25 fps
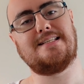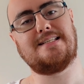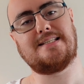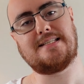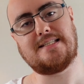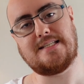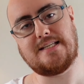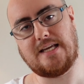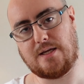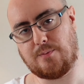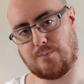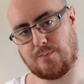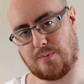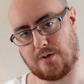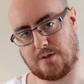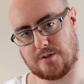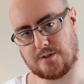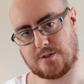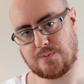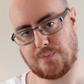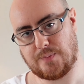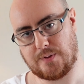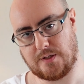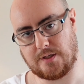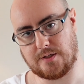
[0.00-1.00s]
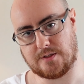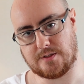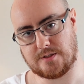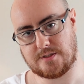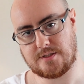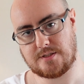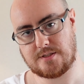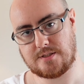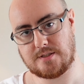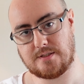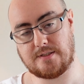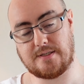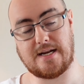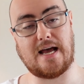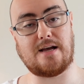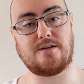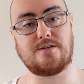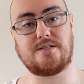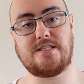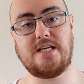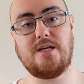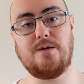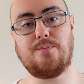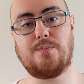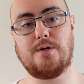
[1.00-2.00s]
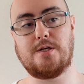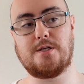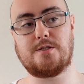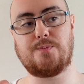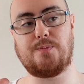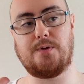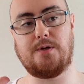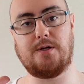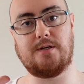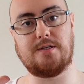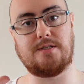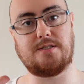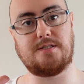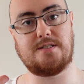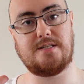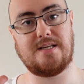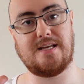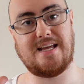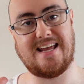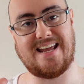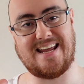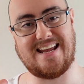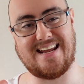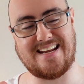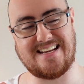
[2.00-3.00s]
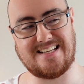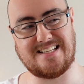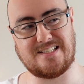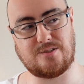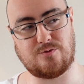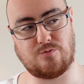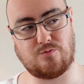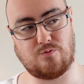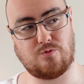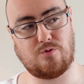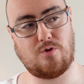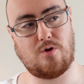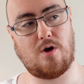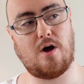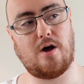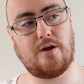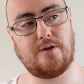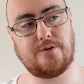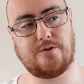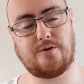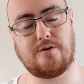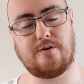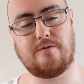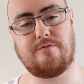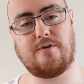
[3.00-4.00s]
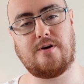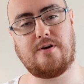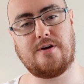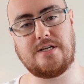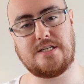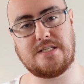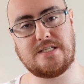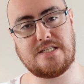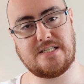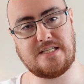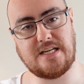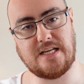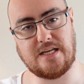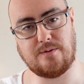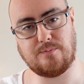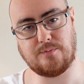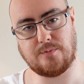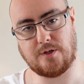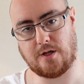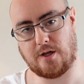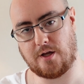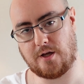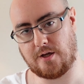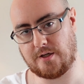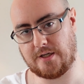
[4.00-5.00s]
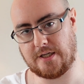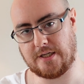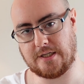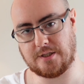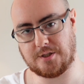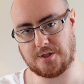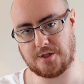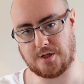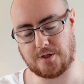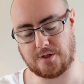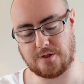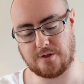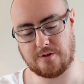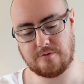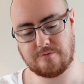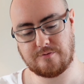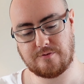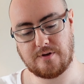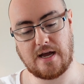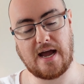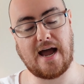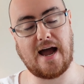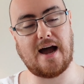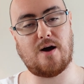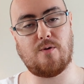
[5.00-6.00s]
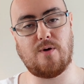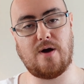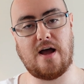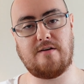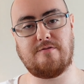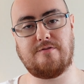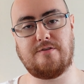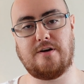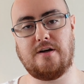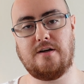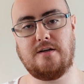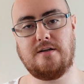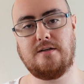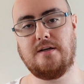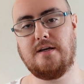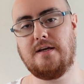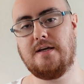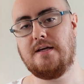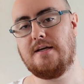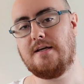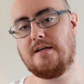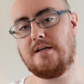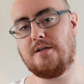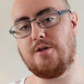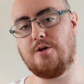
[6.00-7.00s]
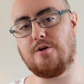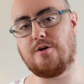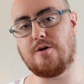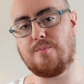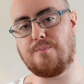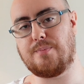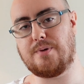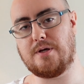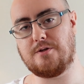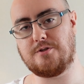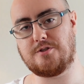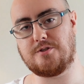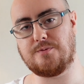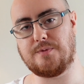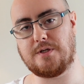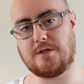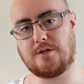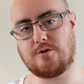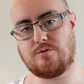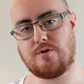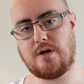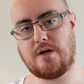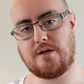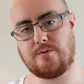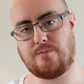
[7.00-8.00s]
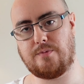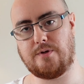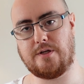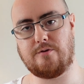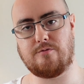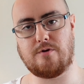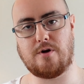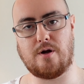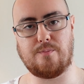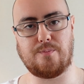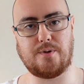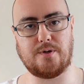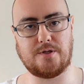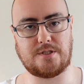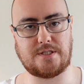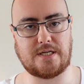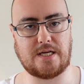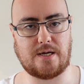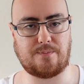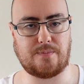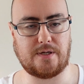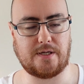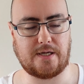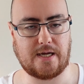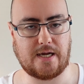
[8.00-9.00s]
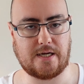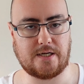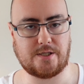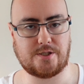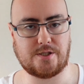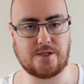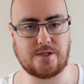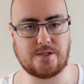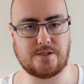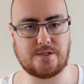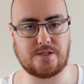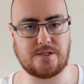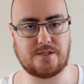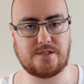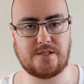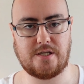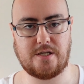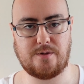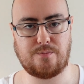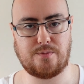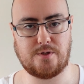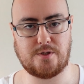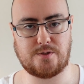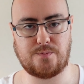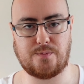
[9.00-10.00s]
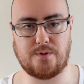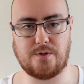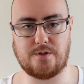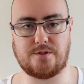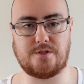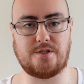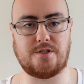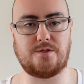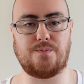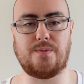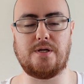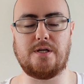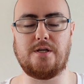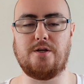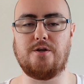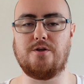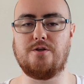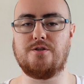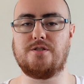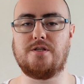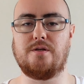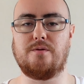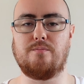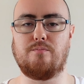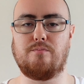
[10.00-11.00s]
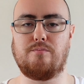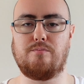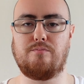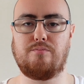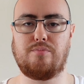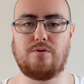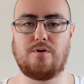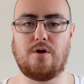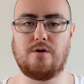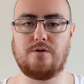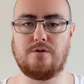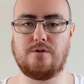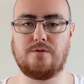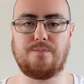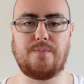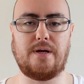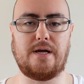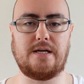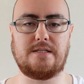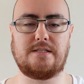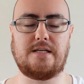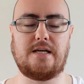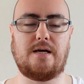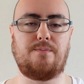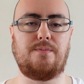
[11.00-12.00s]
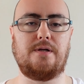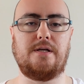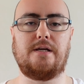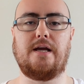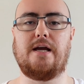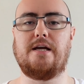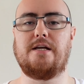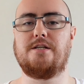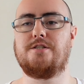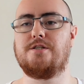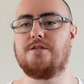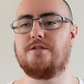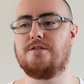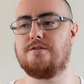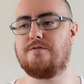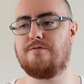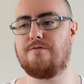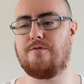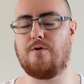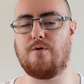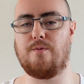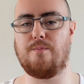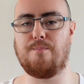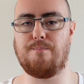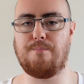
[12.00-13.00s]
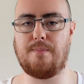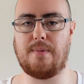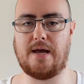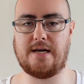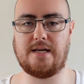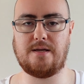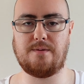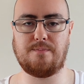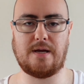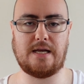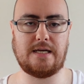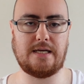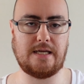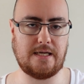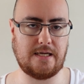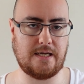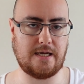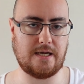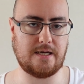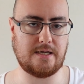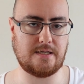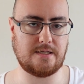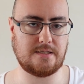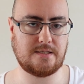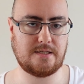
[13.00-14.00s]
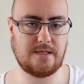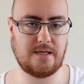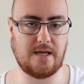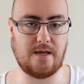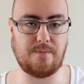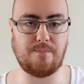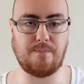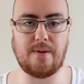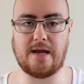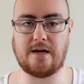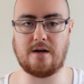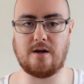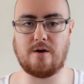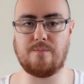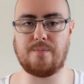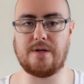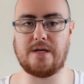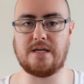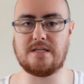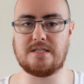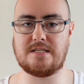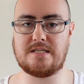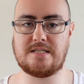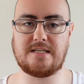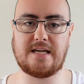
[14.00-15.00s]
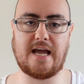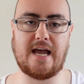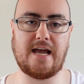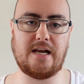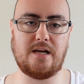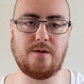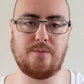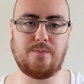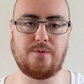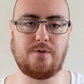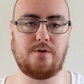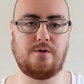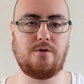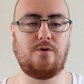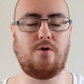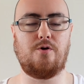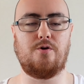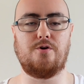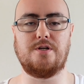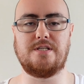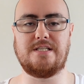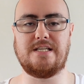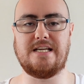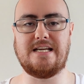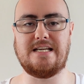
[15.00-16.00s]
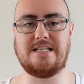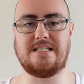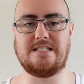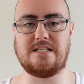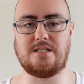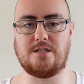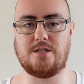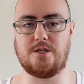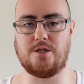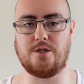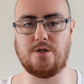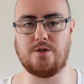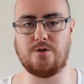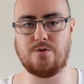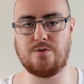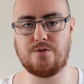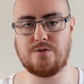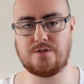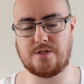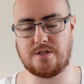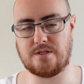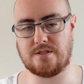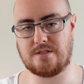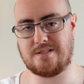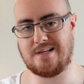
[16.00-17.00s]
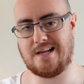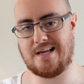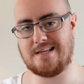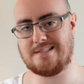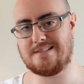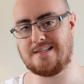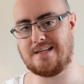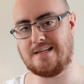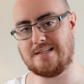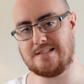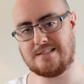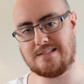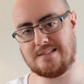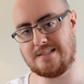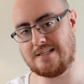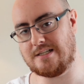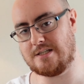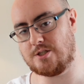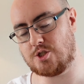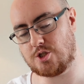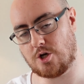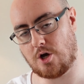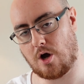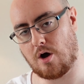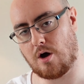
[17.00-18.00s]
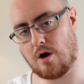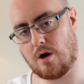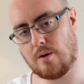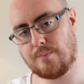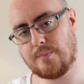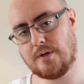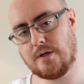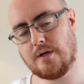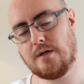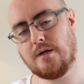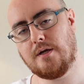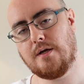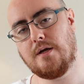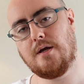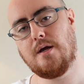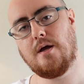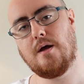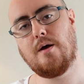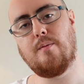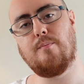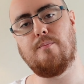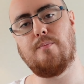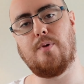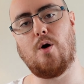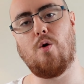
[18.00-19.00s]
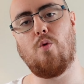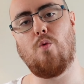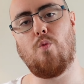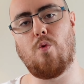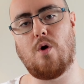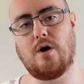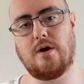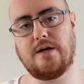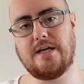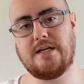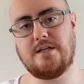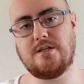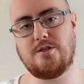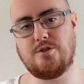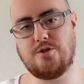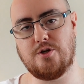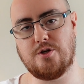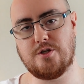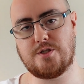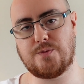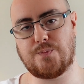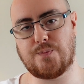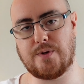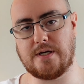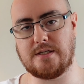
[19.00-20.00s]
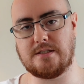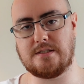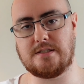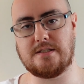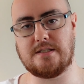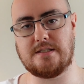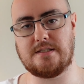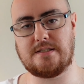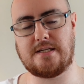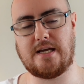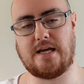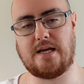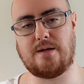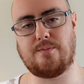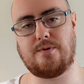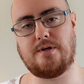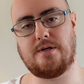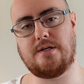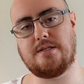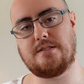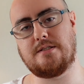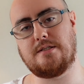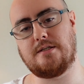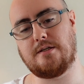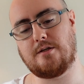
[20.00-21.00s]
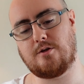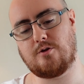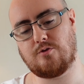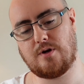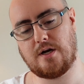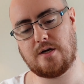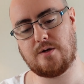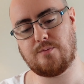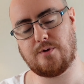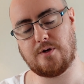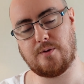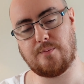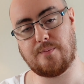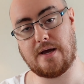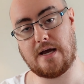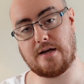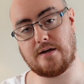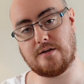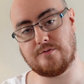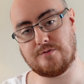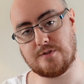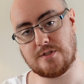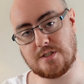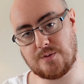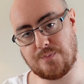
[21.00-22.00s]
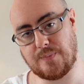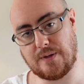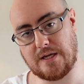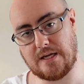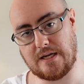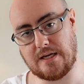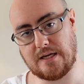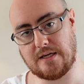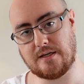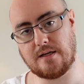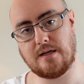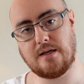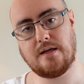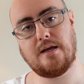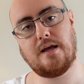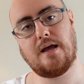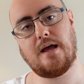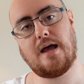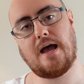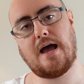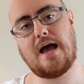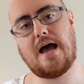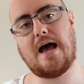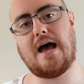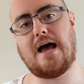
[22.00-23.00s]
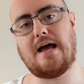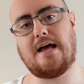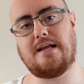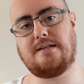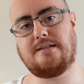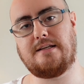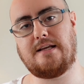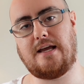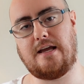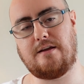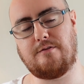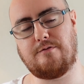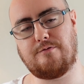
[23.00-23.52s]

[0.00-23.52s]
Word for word: C++. Now C++ is rather a very steep learning curve. However, you can build some incredibly robust applications and C++ has been used in product-based applications for many, many years. It may not be as scalable or as easy to use as let's say C Sharp, but what it does bring to the table is an incredible amount of speed and a